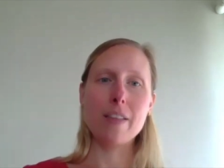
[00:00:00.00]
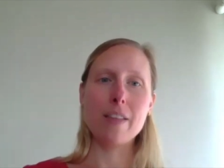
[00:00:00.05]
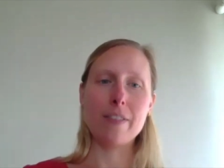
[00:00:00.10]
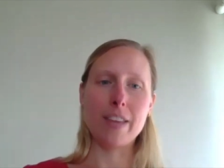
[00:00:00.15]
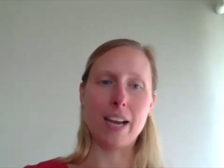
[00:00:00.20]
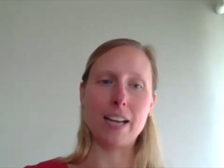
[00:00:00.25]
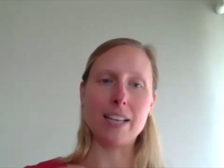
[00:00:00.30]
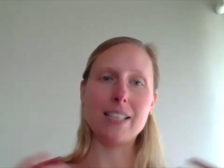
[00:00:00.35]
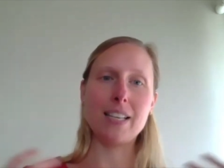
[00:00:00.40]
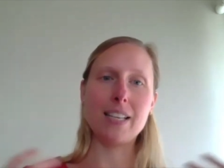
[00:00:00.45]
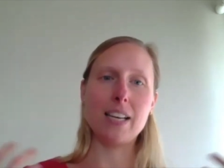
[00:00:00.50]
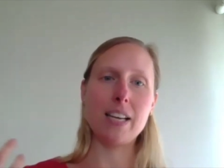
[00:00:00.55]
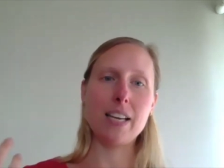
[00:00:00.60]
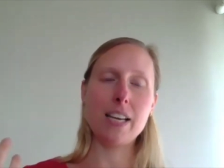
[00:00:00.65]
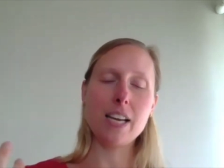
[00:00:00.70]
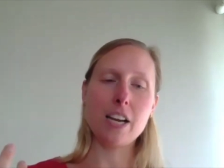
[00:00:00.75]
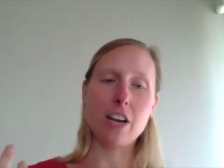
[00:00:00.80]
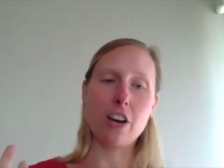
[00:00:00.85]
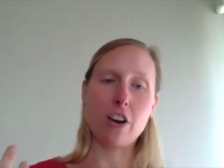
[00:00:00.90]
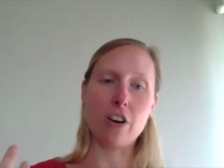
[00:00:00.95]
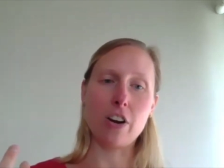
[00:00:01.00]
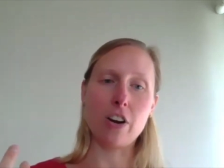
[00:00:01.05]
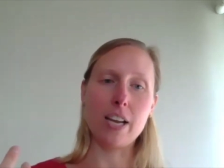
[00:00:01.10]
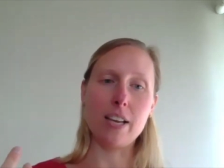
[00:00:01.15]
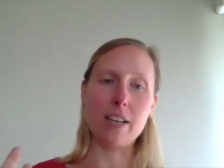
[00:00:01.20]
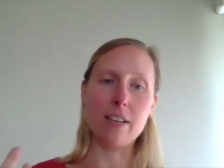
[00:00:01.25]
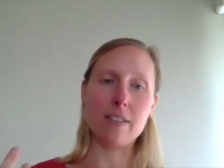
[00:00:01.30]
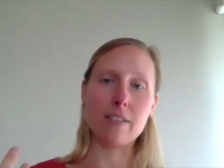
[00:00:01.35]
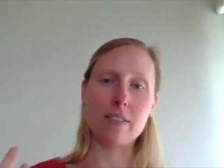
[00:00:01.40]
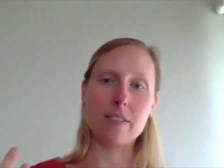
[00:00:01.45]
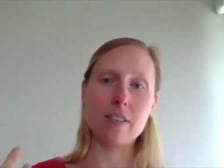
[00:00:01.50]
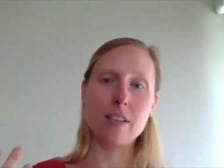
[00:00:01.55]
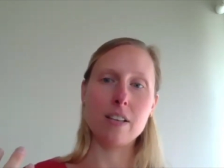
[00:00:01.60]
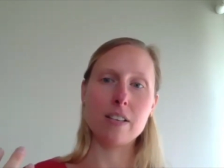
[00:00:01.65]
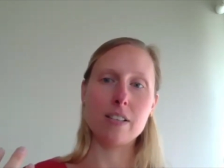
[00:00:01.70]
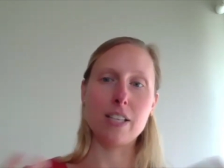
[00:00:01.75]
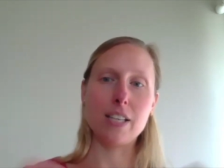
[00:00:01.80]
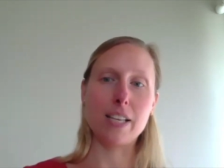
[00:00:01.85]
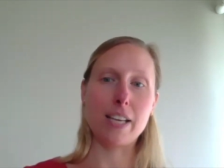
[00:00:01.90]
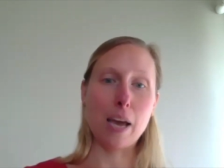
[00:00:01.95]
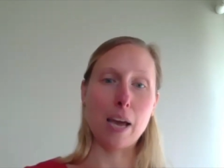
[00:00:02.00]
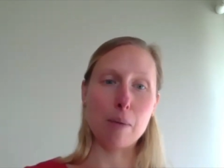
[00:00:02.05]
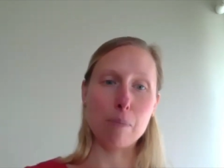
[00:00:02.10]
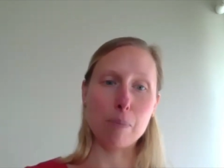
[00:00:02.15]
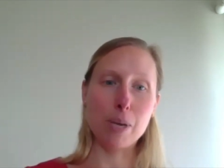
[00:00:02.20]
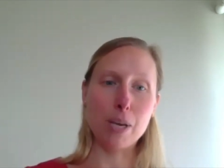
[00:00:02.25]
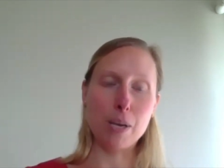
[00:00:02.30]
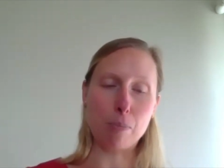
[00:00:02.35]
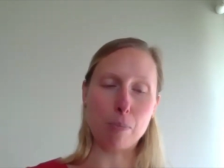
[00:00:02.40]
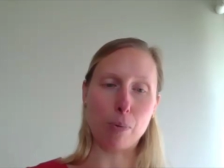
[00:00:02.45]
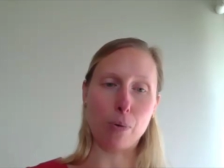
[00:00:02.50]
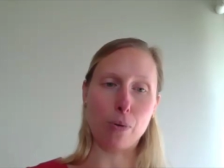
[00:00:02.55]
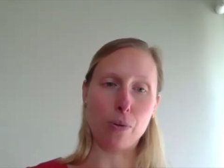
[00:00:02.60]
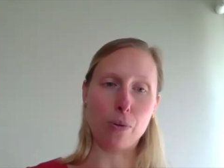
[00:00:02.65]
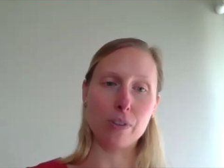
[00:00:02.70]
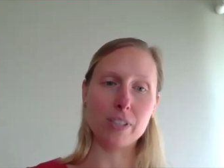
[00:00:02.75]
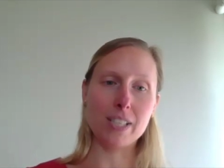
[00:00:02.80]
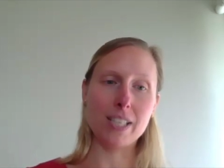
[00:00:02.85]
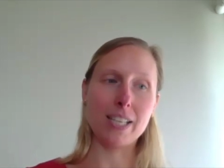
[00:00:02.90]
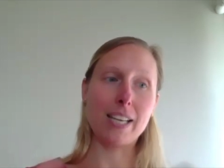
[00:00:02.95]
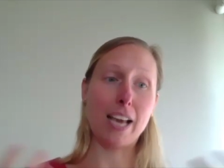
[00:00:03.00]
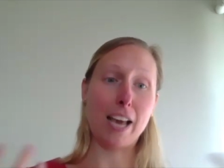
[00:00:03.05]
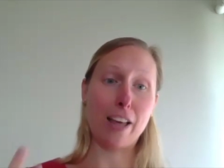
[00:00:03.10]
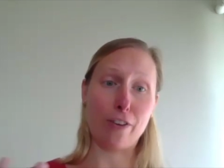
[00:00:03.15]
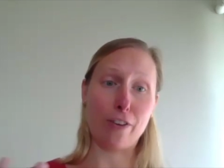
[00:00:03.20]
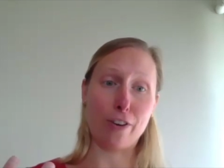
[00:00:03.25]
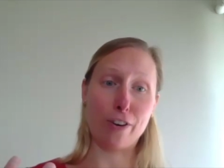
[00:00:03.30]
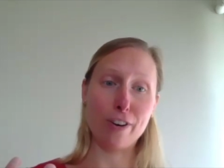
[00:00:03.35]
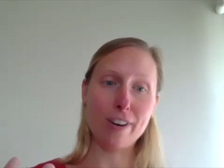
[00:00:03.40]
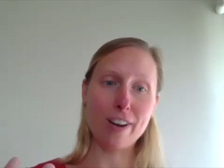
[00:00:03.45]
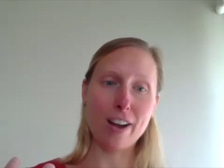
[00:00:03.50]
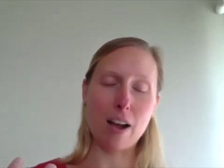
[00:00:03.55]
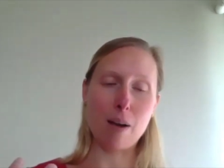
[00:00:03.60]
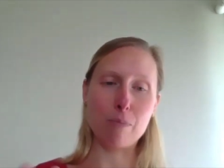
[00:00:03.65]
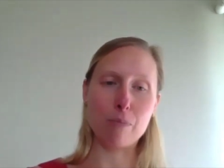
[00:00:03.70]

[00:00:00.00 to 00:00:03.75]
the idea here is to get people together um,